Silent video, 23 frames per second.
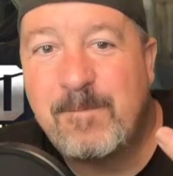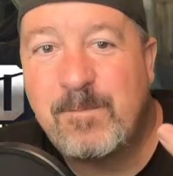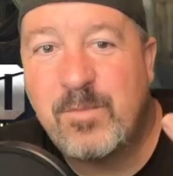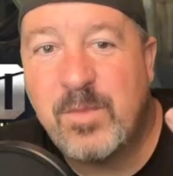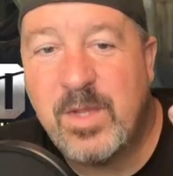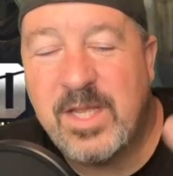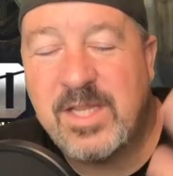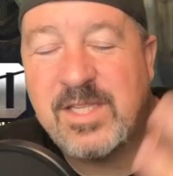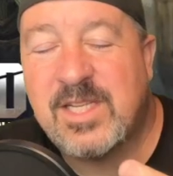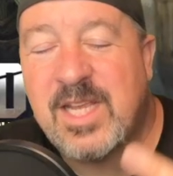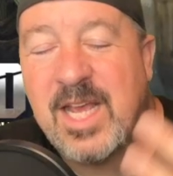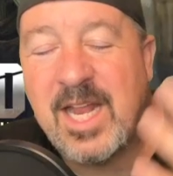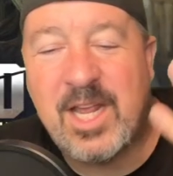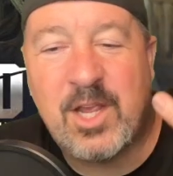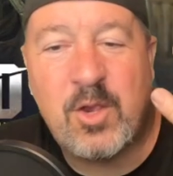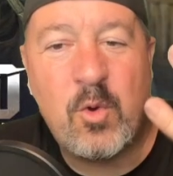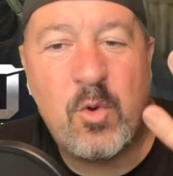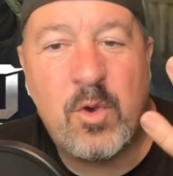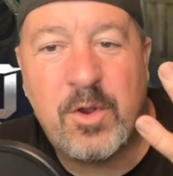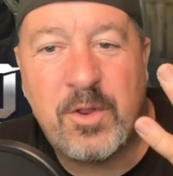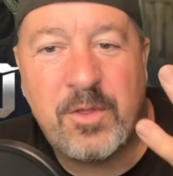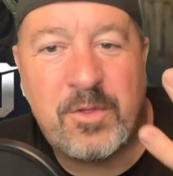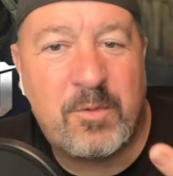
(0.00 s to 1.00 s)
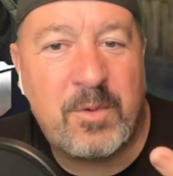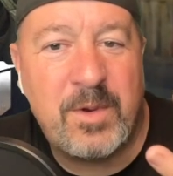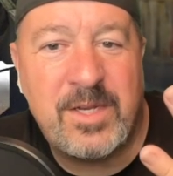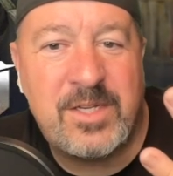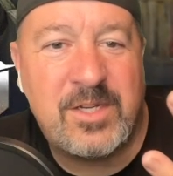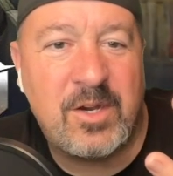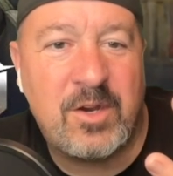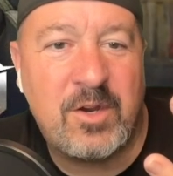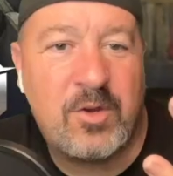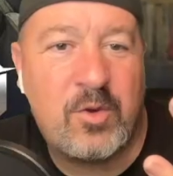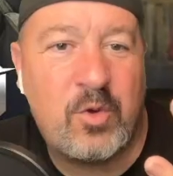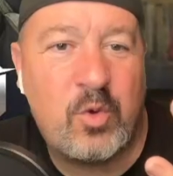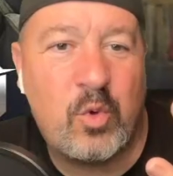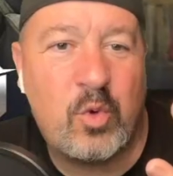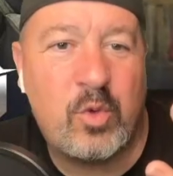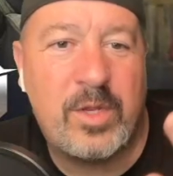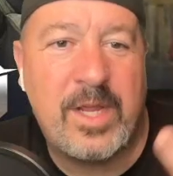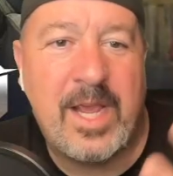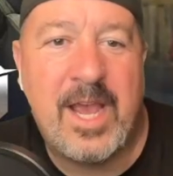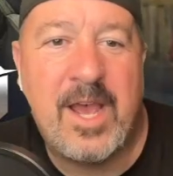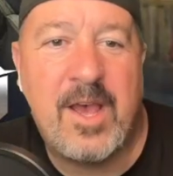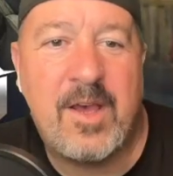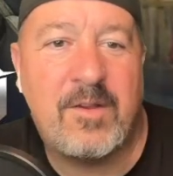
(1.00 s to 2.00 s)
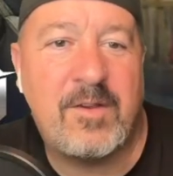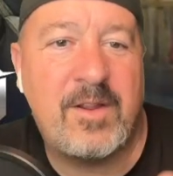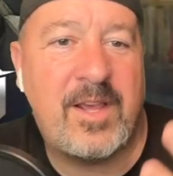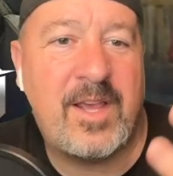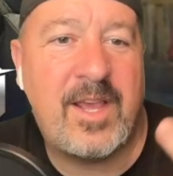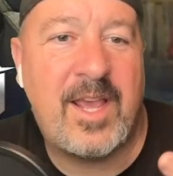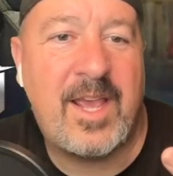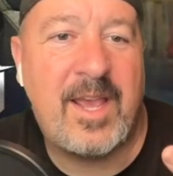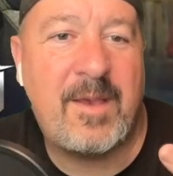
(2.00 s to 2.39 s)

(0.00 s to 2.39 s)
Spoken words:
it's got to go on a 3-turn cooldown.